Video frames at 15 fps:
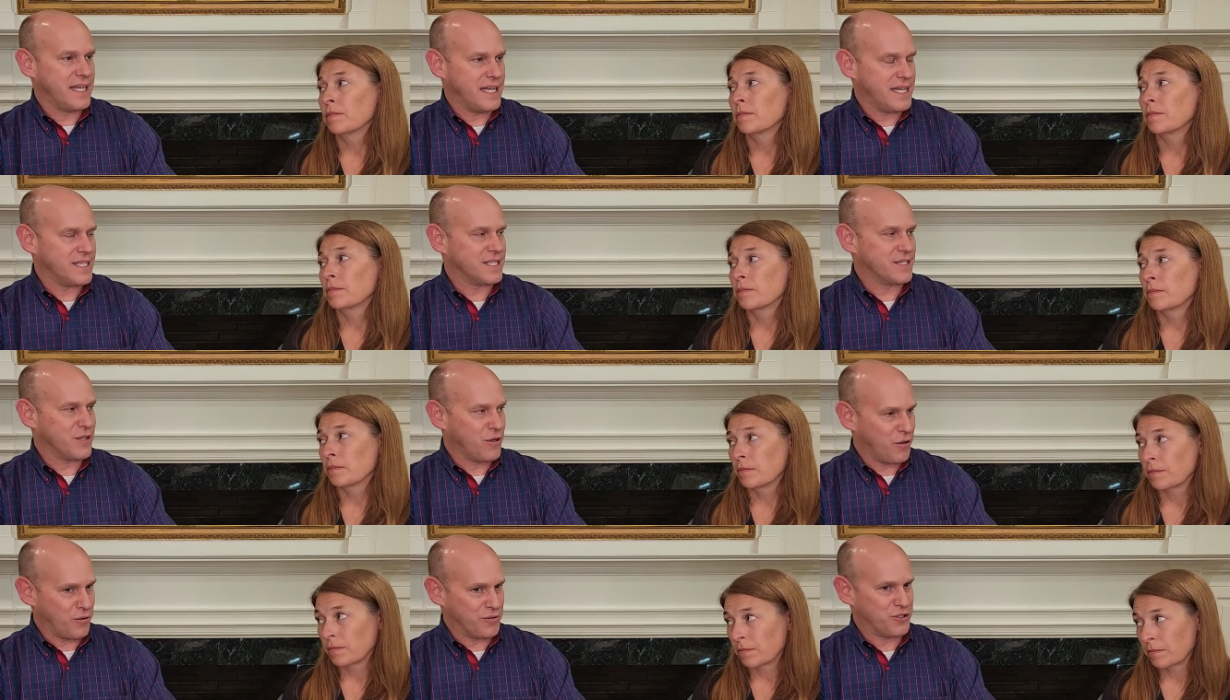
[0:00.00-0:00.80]
Speaker 1: his
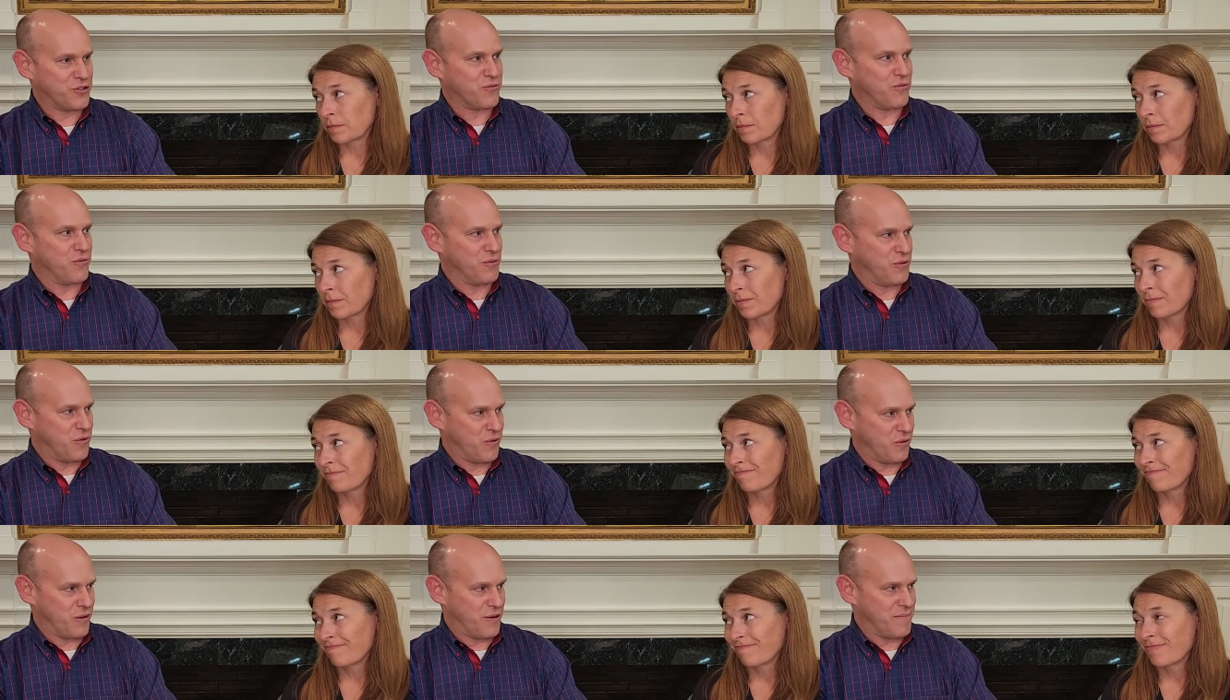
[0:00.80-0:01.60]
cultural
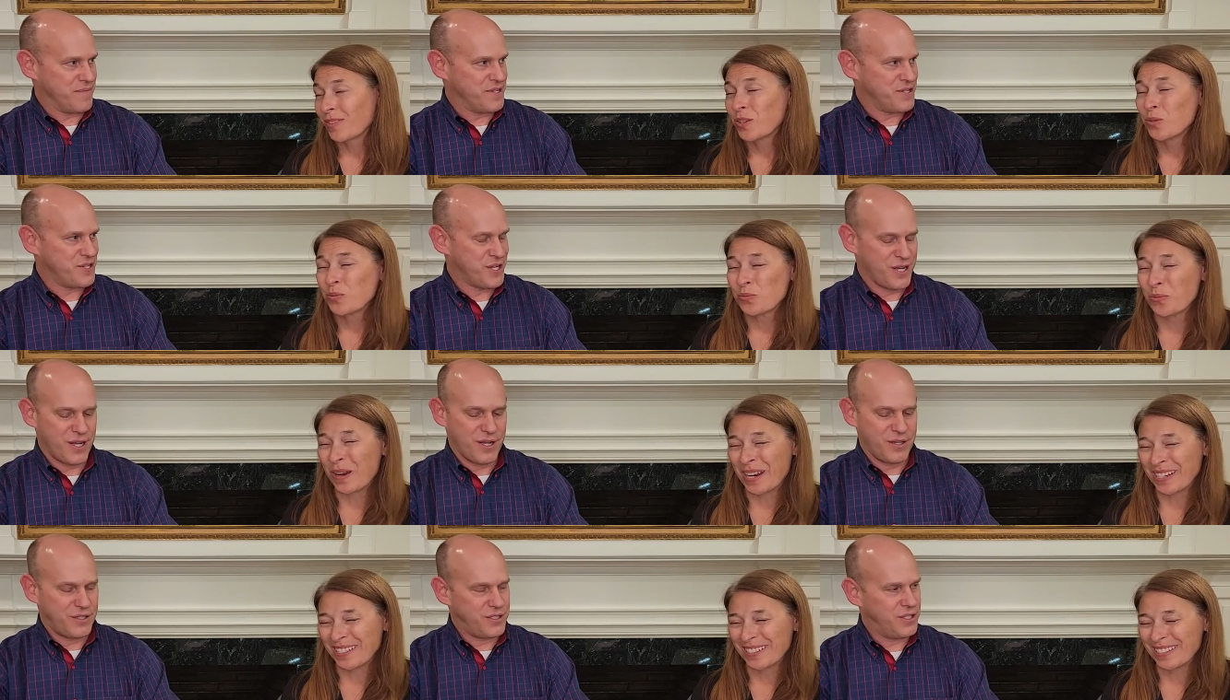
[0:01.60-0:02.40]
norms right.
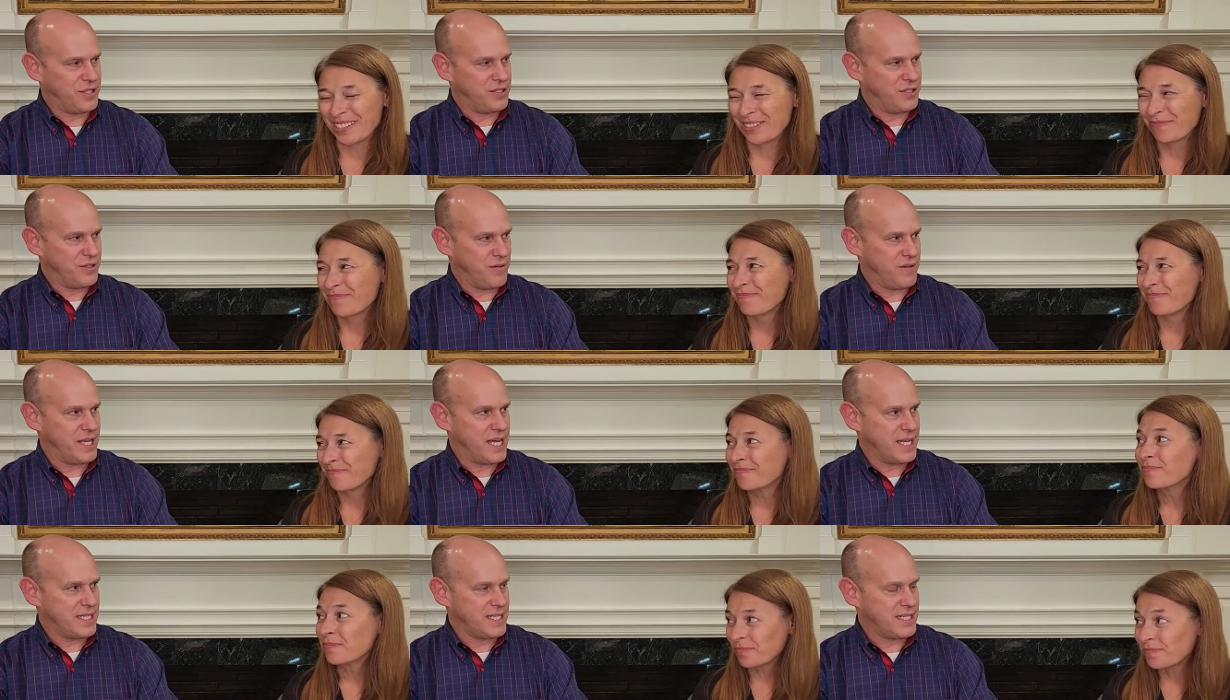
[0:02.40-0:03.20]
to do
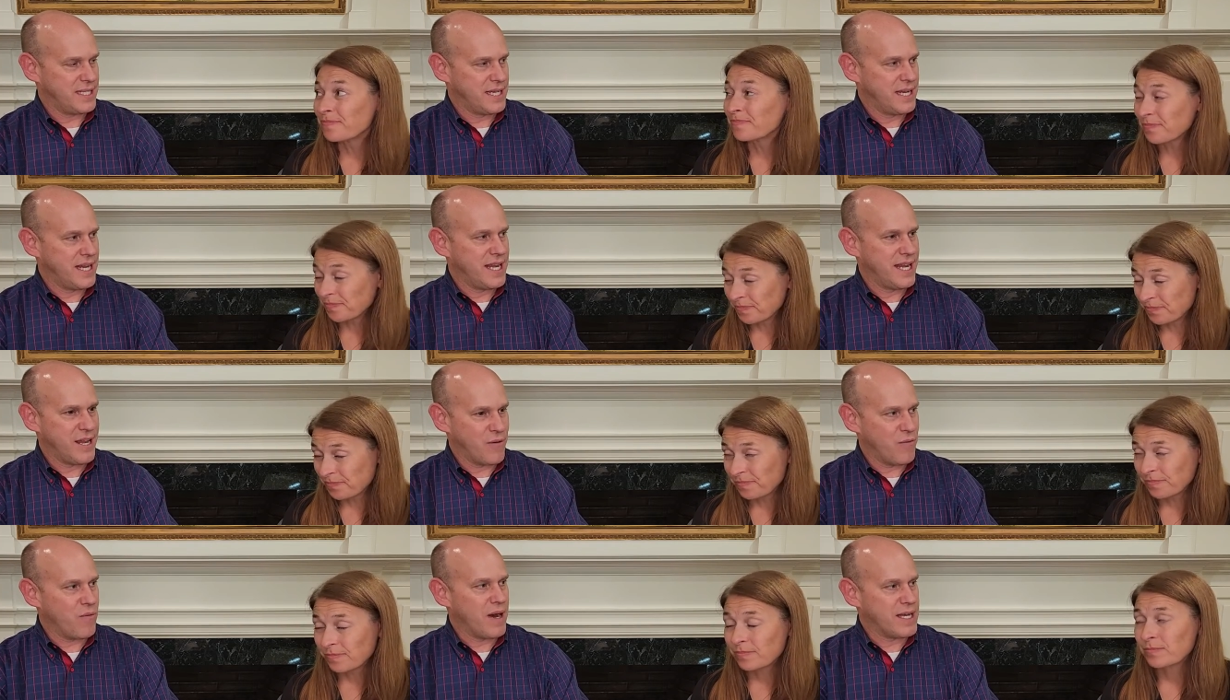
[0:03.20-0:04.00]
this.
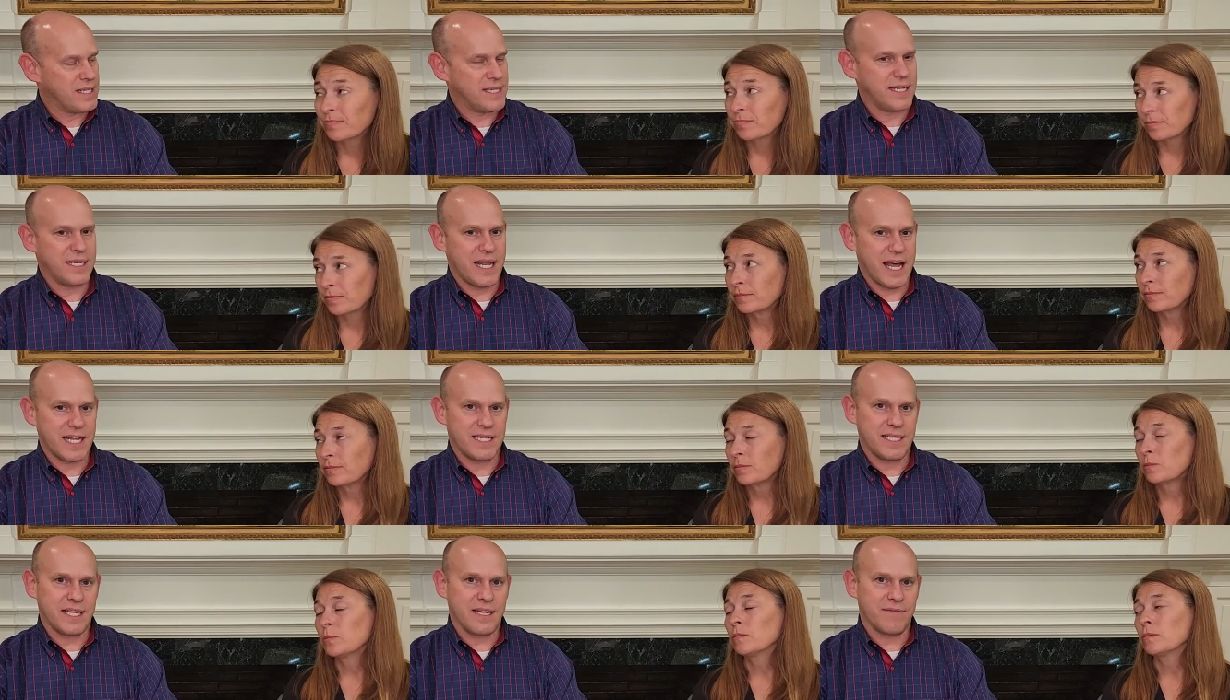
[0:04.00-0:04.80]
It wasn't
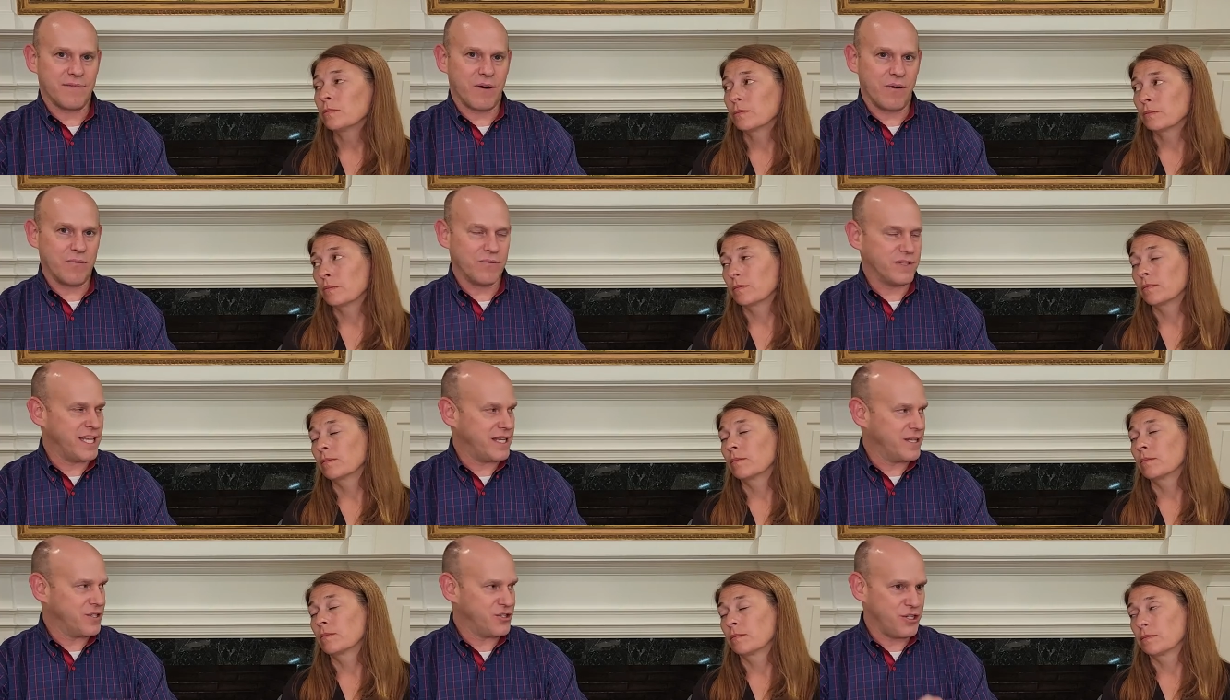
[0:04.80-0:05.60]
as if
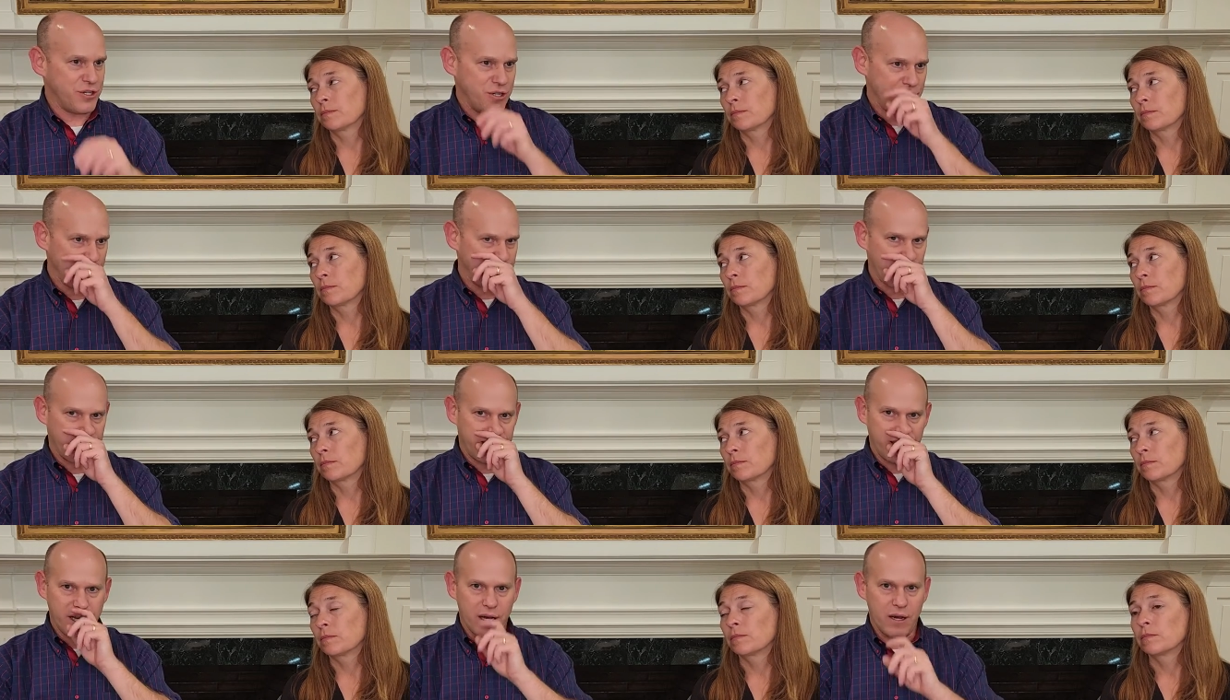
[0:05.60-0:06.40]
only the Jews
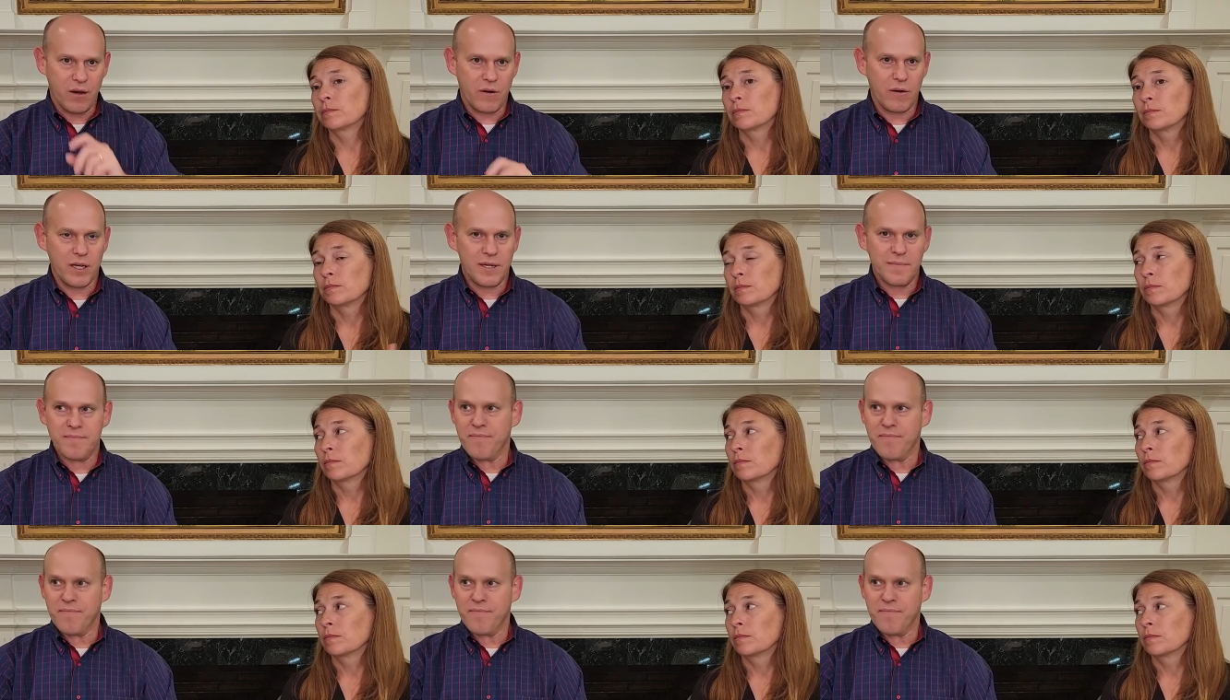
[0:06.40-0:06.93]
would go,